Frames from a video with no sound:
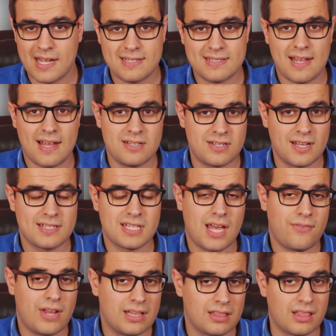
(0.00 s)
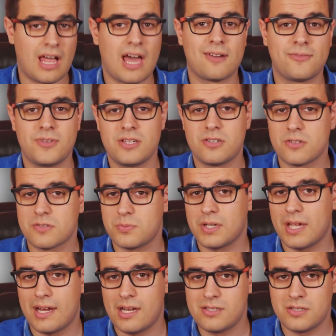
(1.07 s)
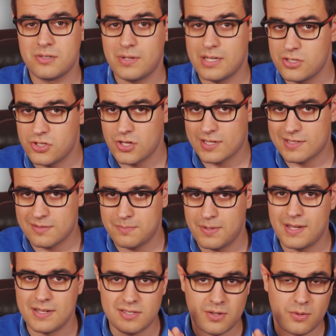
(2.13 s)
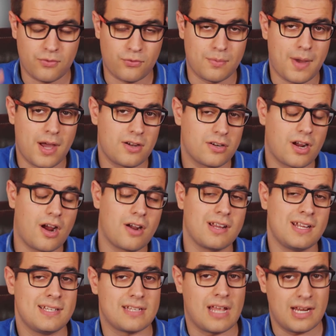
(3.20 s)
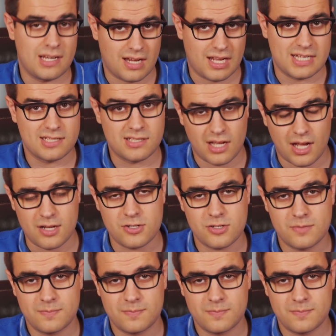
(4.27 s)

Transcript: headset does have a lot of features we'll get into in just a bit, so the reminder card is a nice touch.